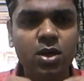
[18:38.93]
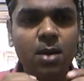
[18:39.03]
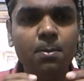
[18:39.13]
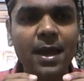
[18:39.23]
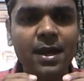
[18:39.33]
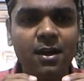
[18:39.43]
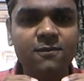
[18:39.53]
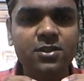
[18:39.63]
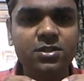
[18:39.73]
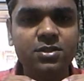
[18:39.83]
come back
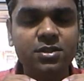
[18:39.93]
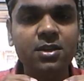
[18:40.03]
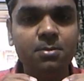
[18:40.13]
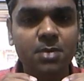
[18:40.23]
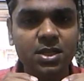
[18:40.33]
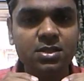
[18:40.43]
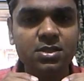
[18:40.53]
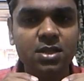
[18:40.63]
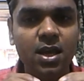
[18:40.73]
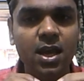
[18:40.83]
after 3 months
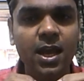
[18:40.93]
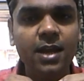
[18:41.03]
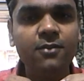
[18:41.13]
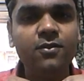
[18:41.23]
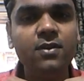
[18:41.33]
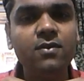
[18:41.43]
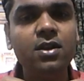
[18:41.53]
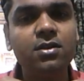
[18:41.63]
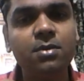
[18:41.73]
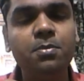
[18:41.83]
and we will
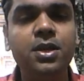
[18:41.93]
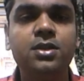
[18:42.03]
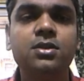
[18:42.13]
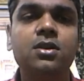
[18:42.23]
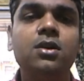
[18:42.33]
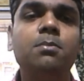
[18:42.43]
repeat a